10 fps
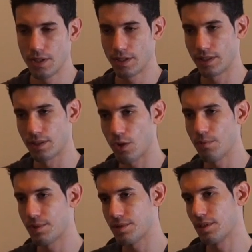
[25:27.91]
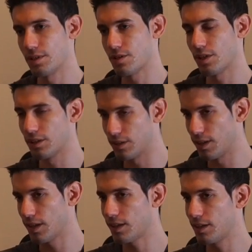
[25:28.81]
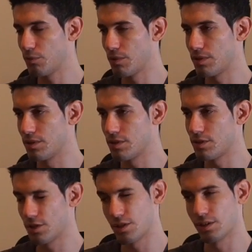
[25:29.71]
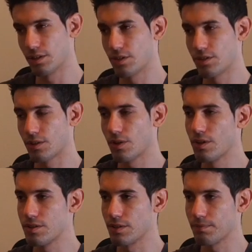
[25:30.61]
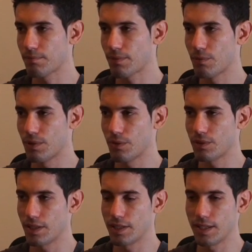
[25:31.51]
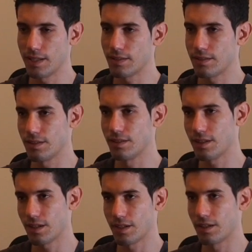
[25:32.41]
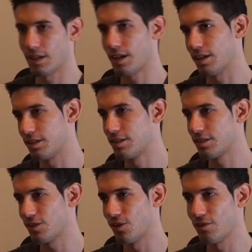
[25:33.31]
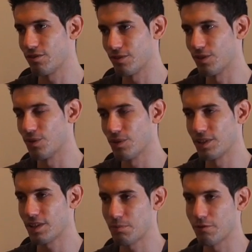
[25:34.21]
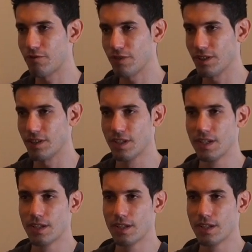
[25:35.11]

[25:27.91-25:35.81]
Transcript: and then compensate each other directly with this digital currency without any entity taking a cut or you know any type of fee